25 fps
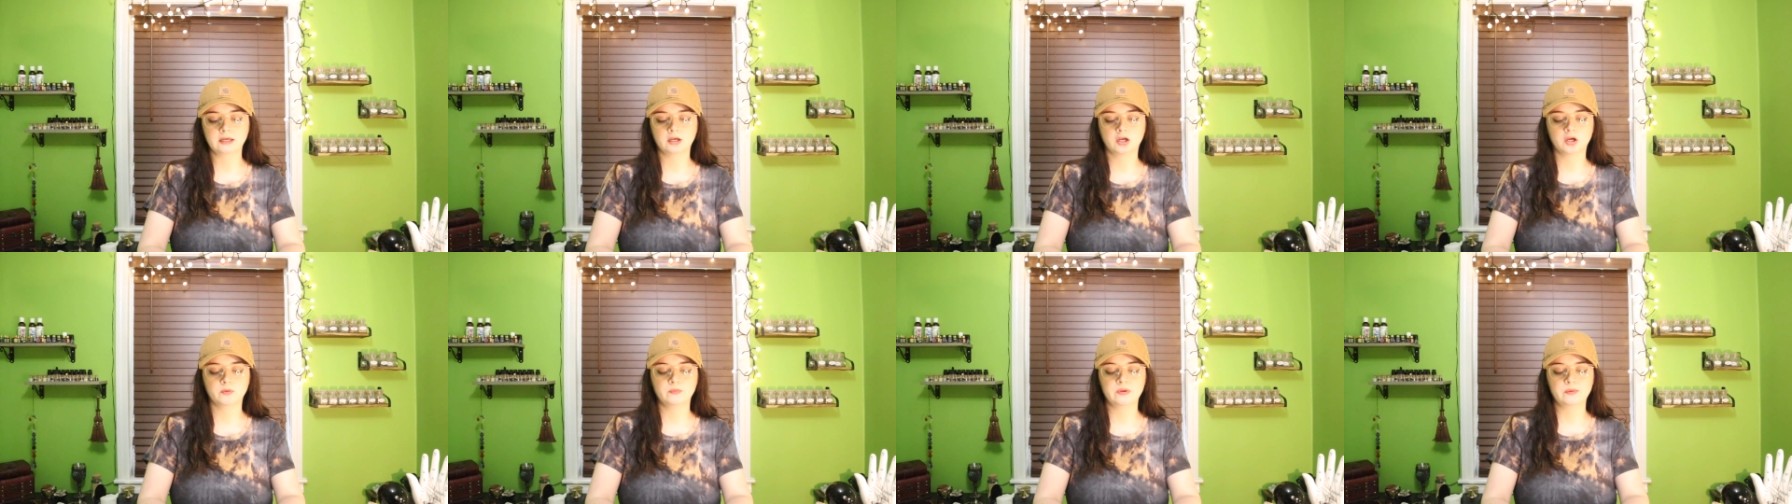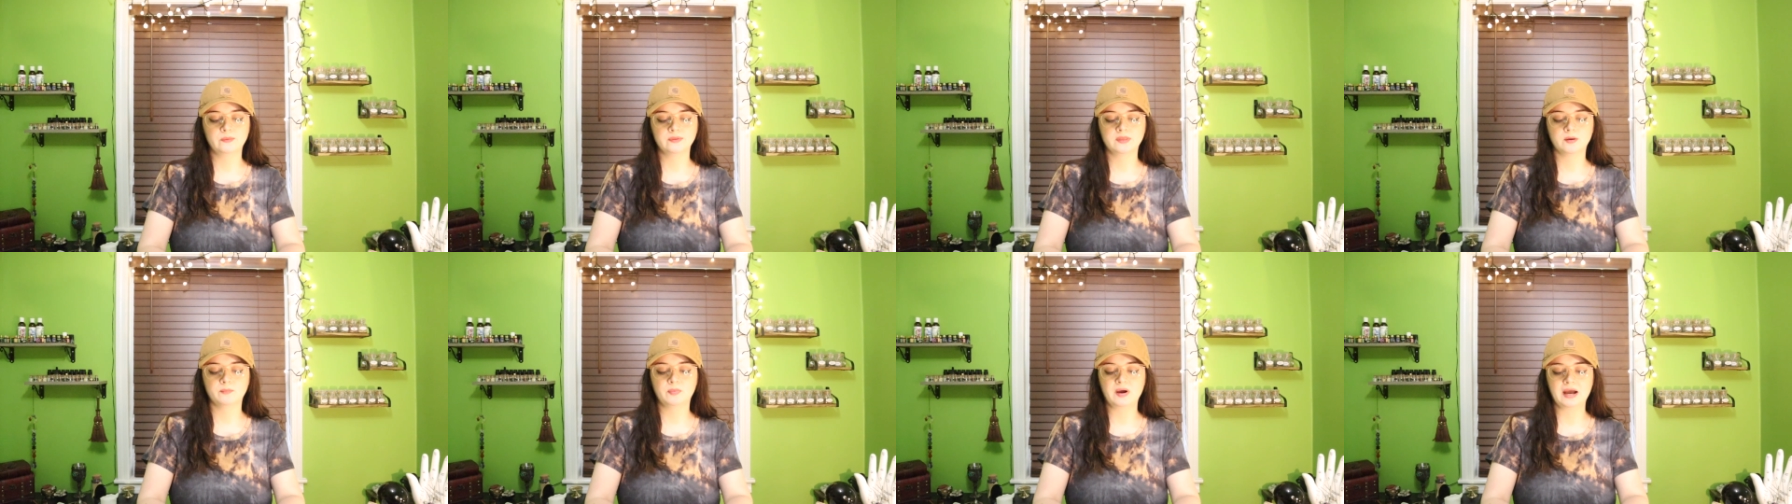It could
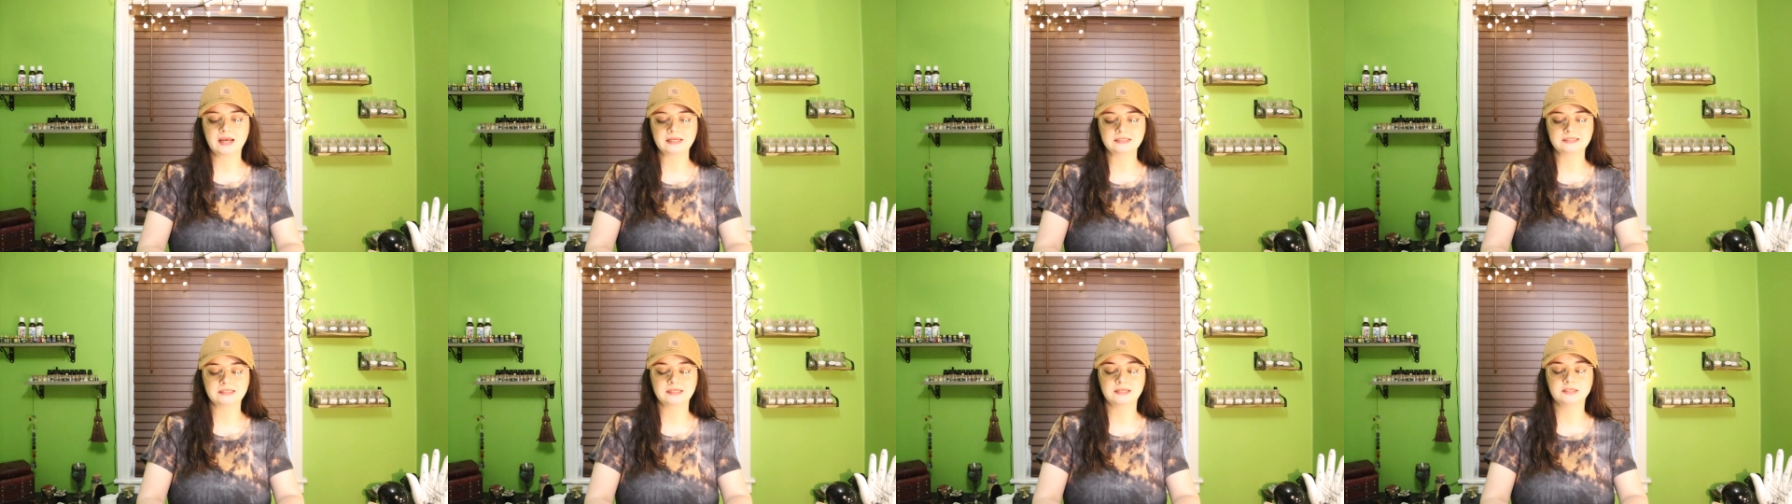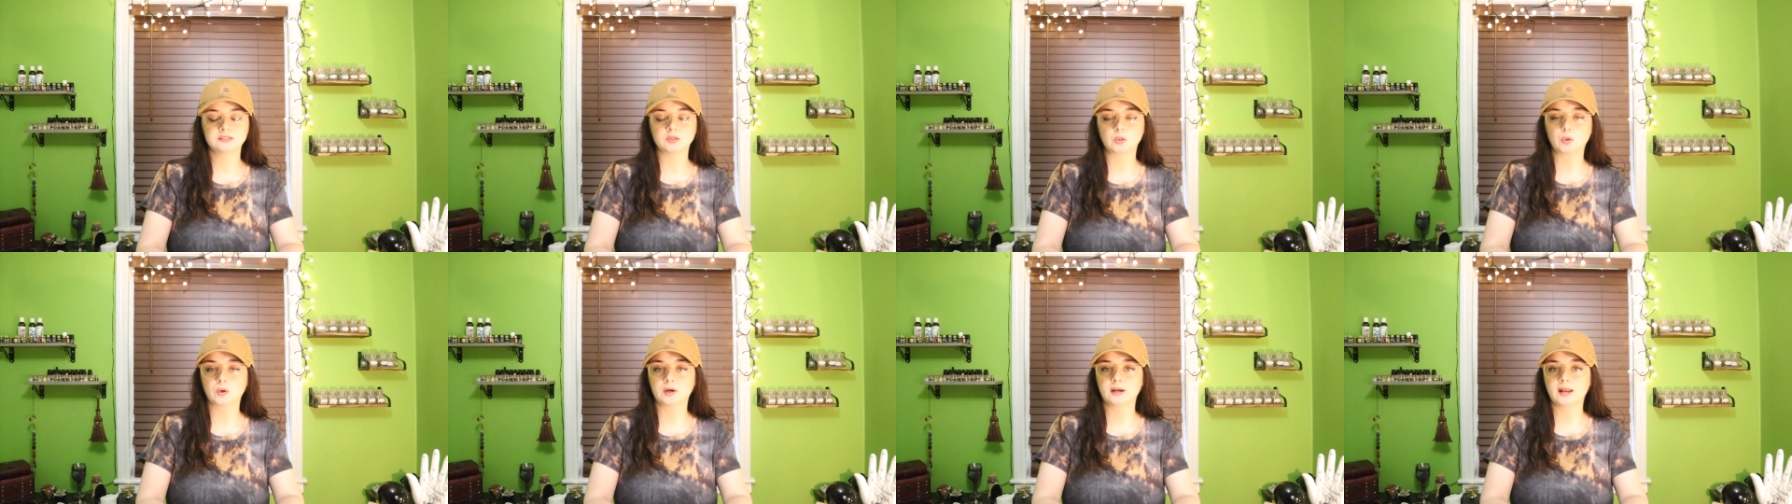be with a
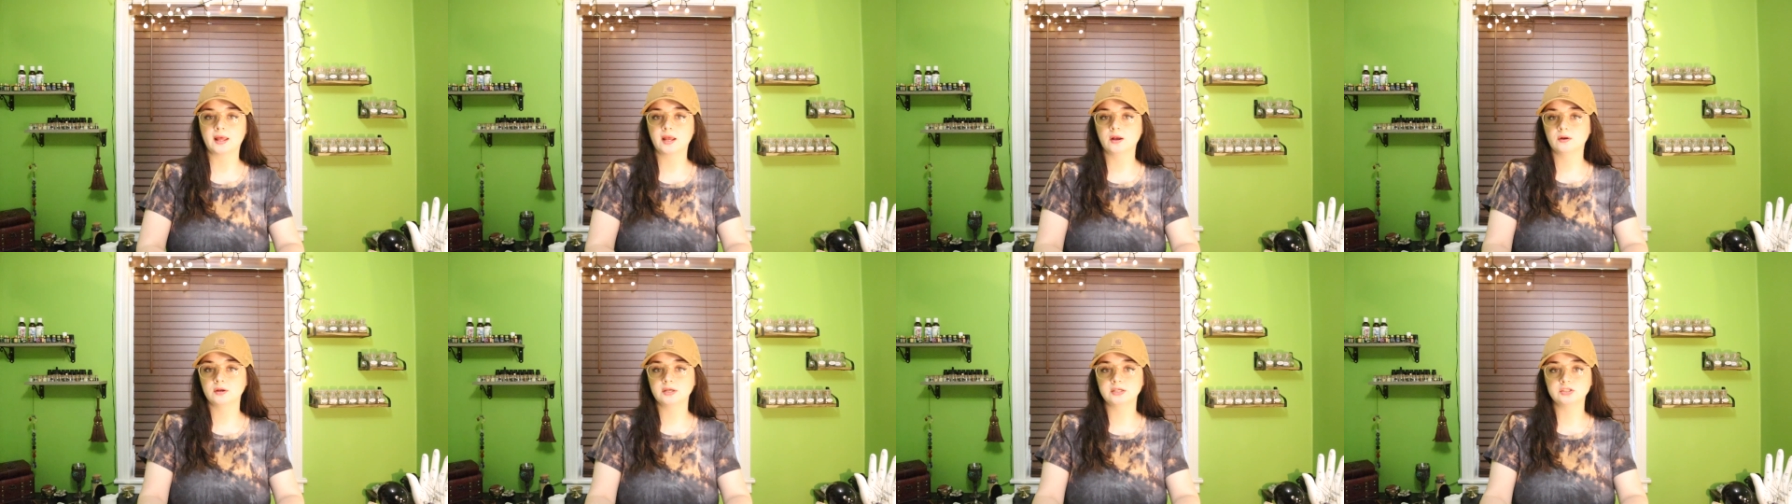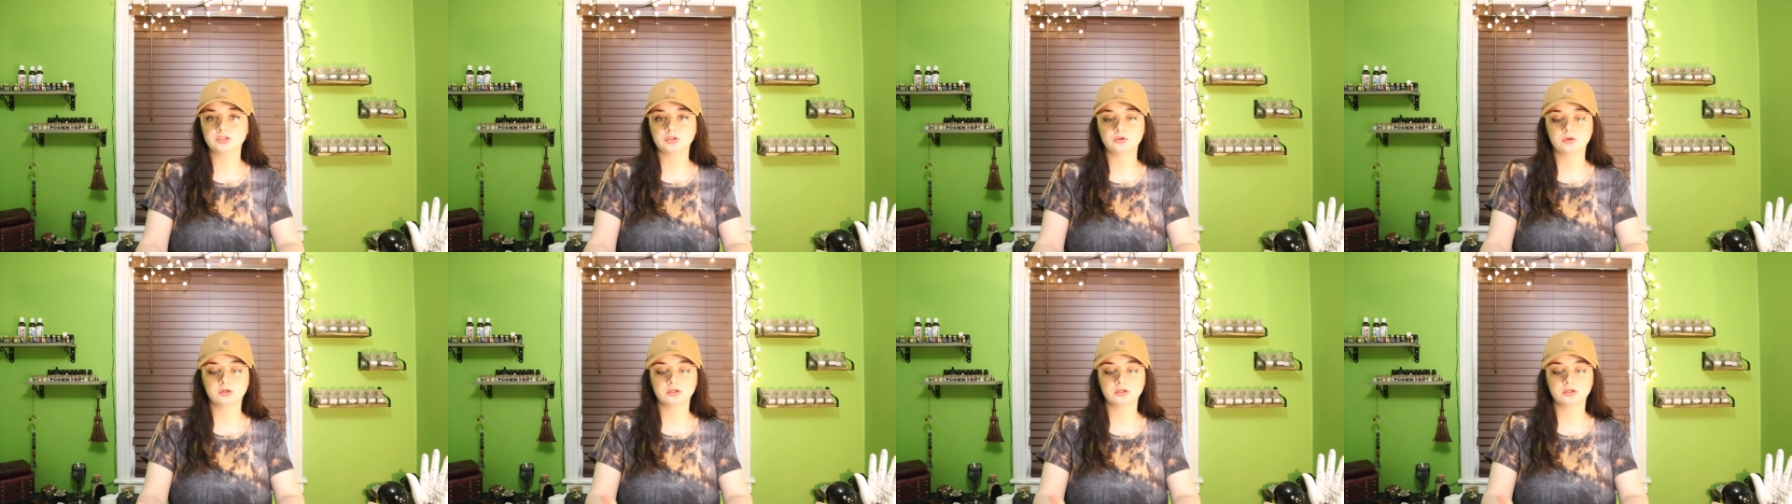Pisces or an Aries.